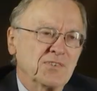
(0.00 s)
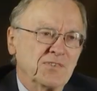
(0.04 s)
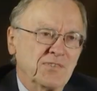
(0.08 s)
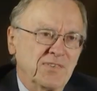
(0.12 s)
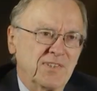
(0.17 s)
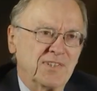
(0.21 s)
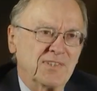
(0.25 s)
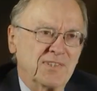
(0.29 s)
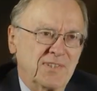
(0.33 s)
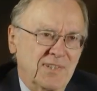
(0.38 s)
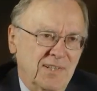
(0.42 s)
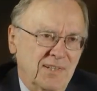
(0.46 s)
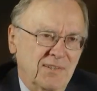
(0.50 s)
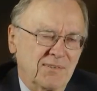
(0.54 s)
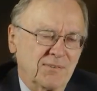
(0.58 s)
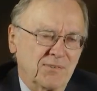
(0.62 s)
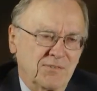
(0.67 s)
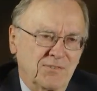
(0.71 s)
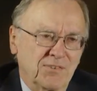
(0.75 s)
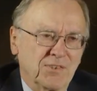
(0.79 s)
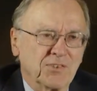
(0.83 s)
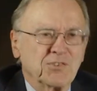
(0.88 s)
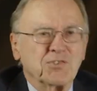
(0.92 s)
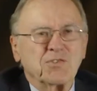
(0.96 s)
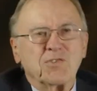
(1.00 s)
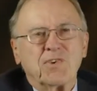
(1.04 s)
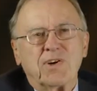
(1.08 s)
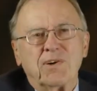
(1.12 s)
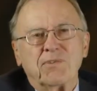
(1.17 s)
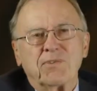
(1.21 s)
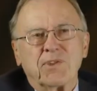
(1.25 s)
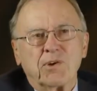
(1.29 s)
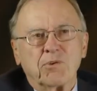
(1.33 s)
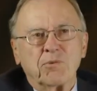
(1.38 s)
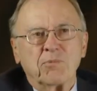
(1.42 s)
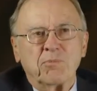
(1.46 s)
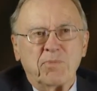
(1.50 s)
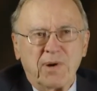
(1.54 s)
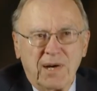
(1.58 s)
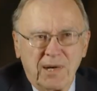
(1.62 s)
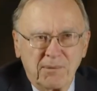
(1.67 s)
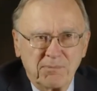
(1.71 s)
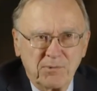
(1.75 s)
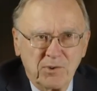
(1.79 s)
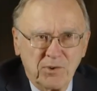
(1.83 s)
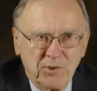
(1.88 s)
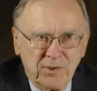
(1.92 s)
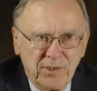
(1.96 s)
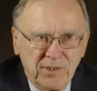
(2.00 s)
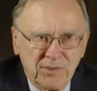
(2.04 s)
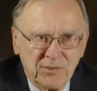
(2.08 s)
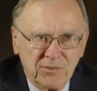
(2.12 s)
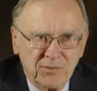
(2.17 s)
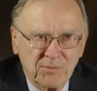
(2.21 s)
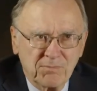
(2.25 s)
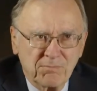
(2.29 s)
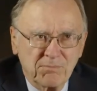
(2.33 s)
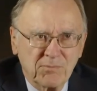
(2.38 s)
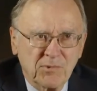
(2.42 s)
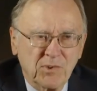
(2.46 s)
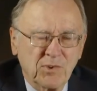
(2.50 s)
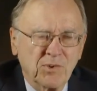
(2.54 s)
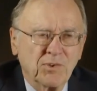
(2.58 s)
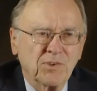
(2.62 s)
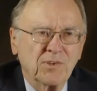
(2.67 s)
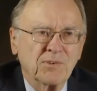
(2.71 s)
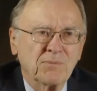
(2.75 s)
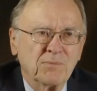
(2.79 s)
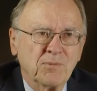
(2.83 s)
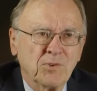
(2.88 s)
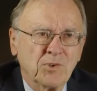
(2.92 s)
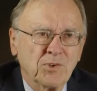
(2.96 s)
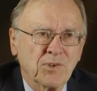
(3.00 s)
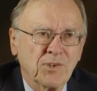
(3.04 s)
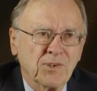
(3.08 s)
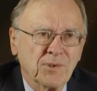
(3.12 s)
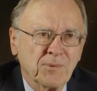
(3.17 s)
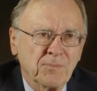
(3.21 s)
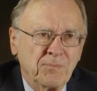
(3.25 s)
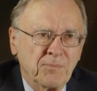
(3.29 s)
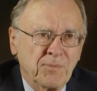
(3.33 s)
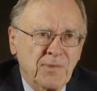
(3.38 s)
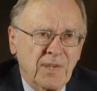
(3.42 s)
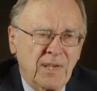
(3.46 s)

of Intel, first of all, there were Bob Noyce, Gordon Moore,